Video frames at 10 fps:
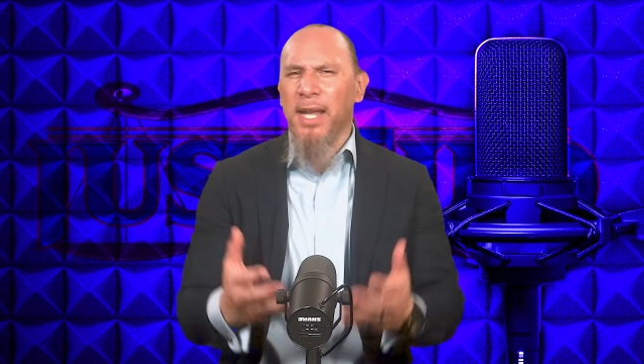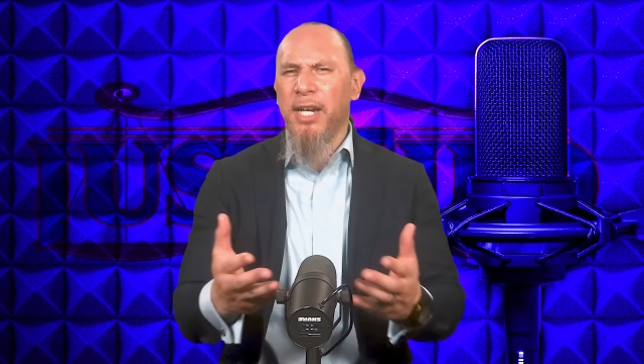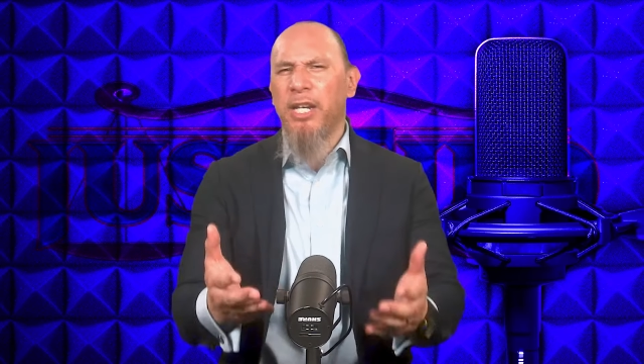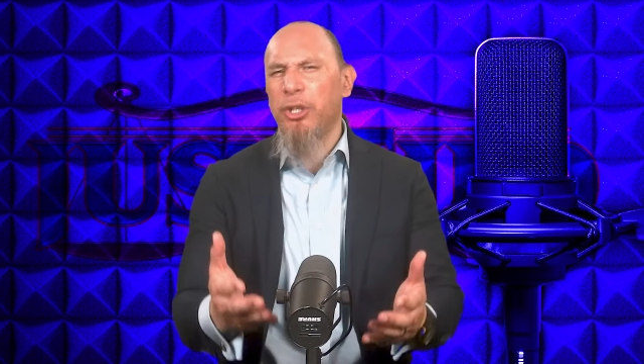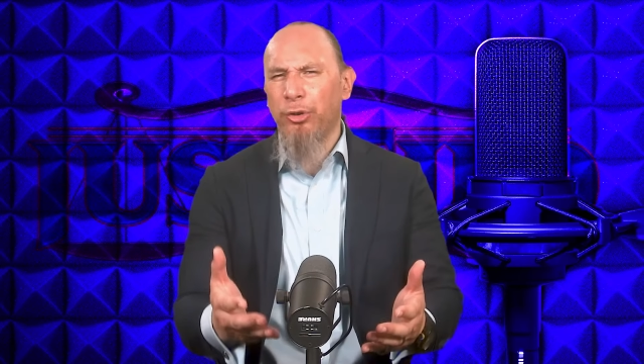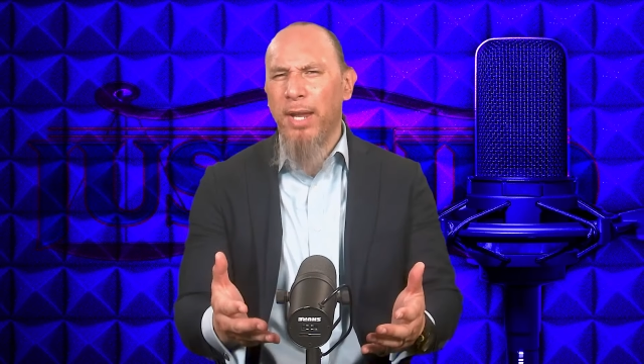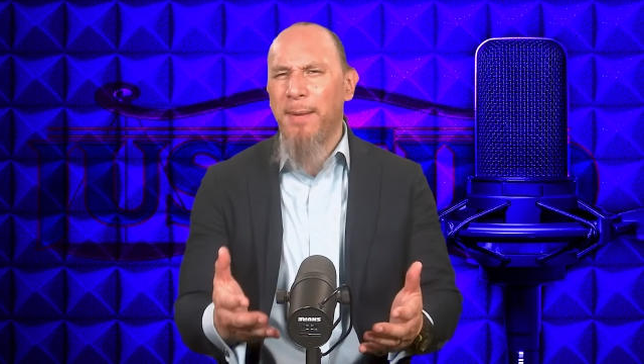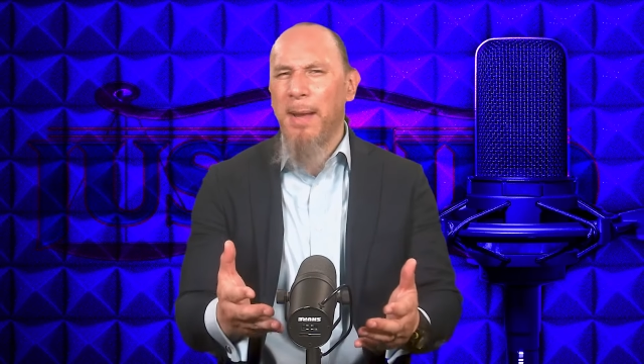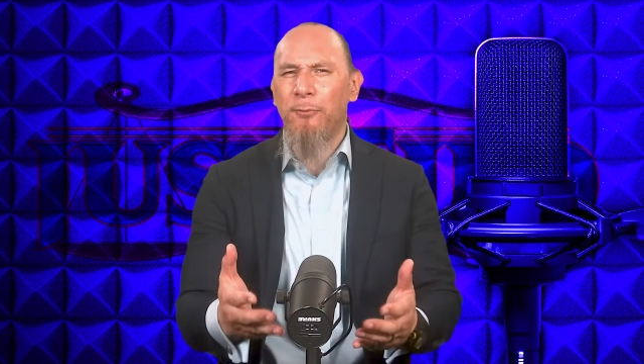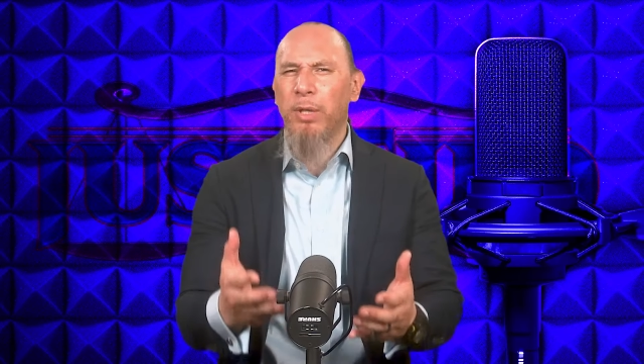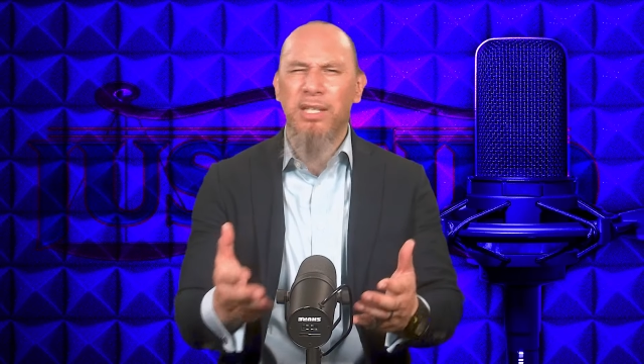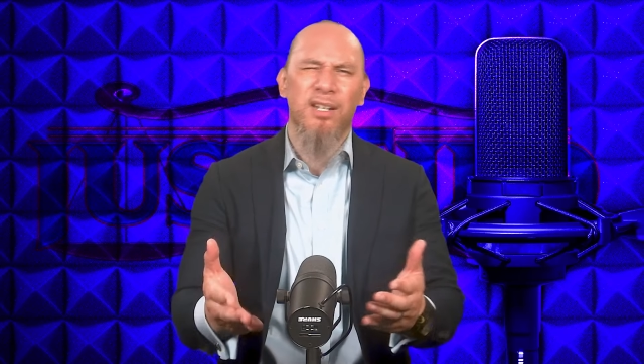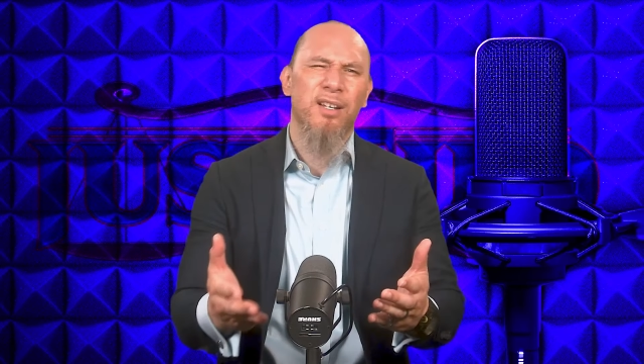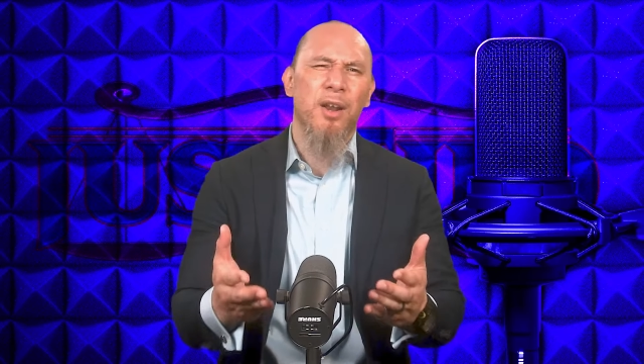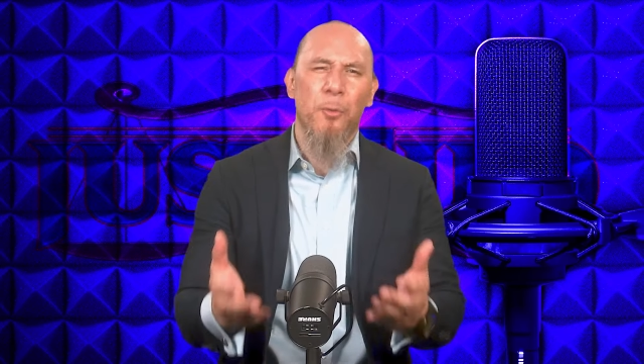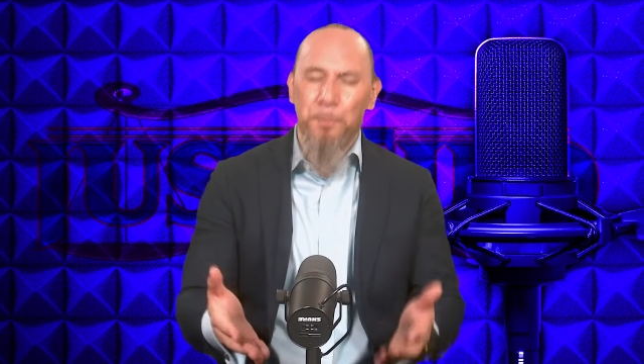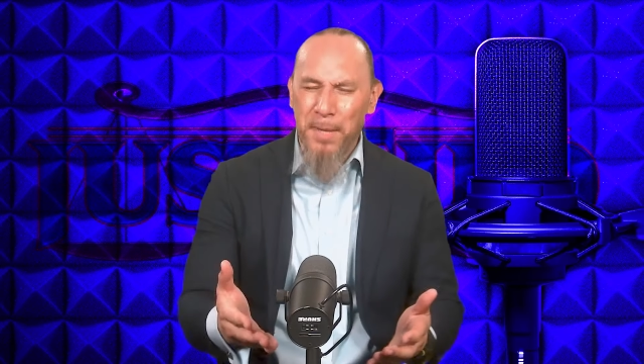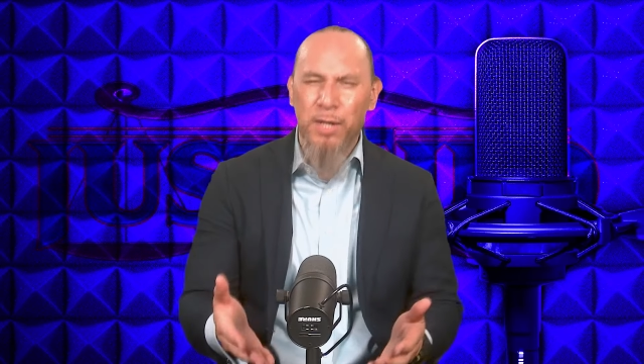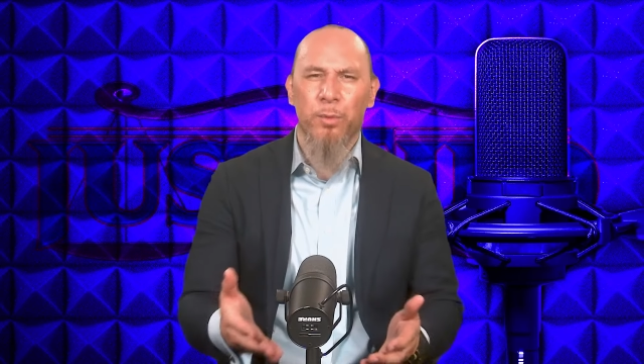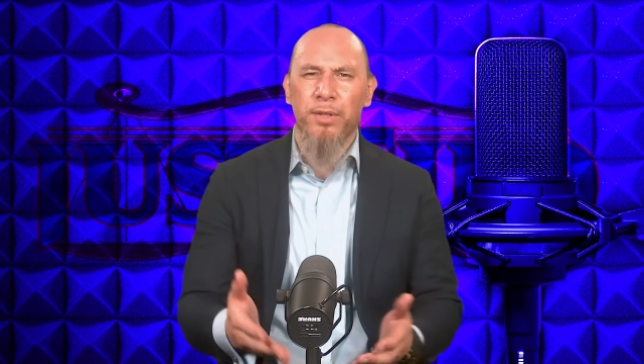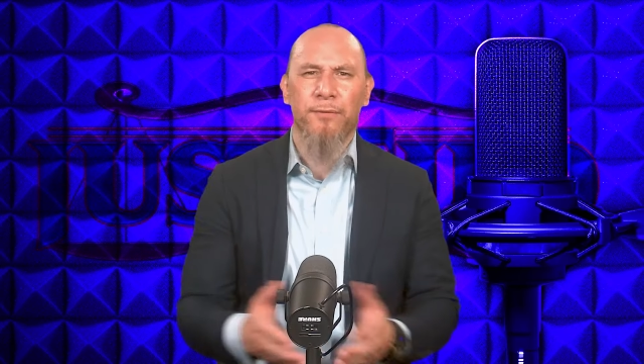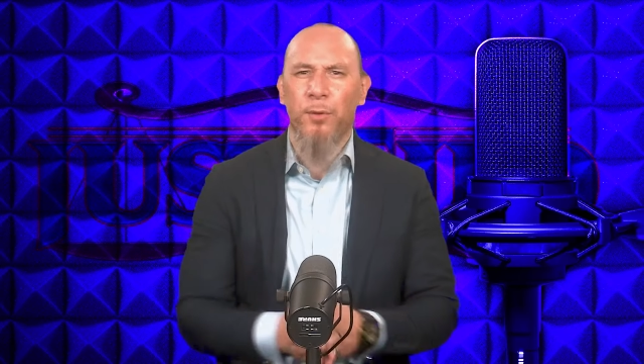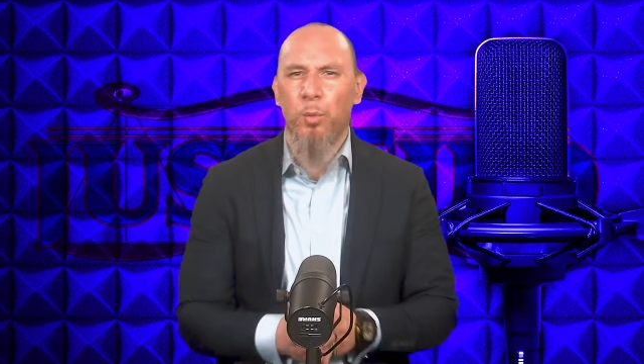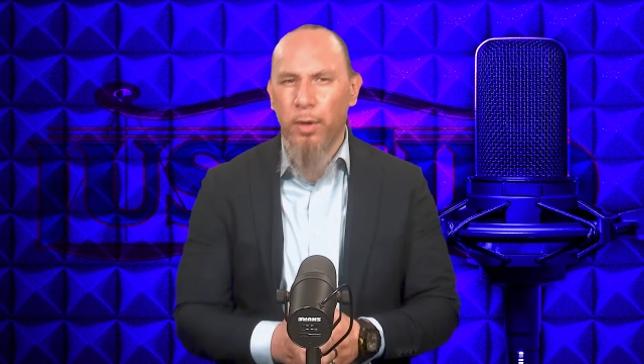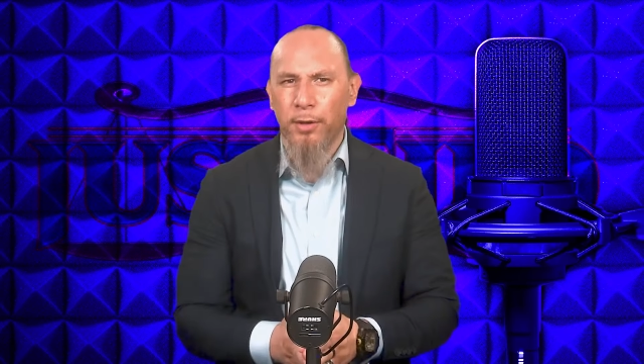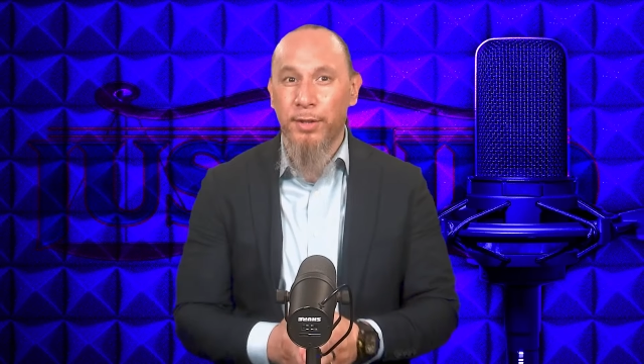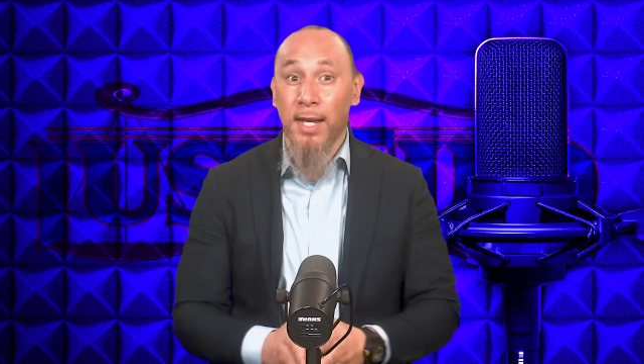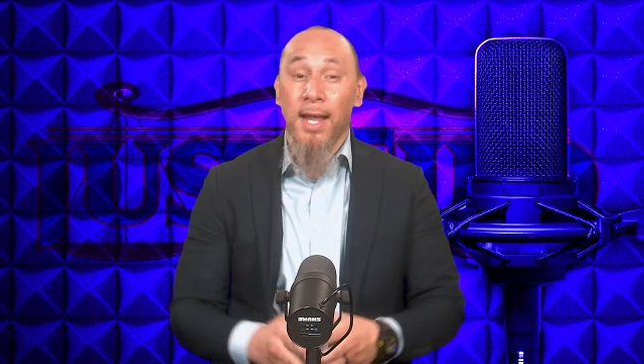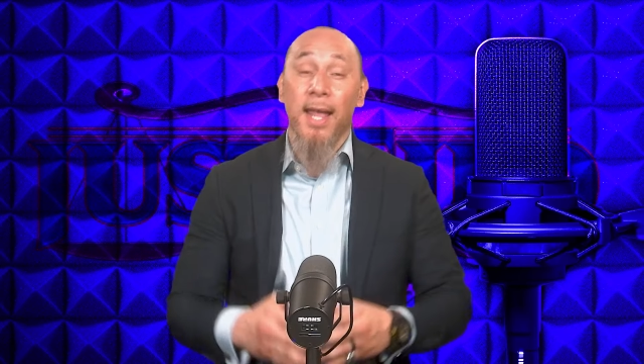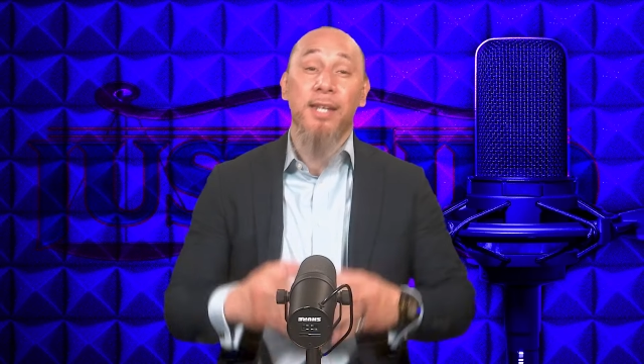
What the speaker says: And in your name, have we done many wonderful works?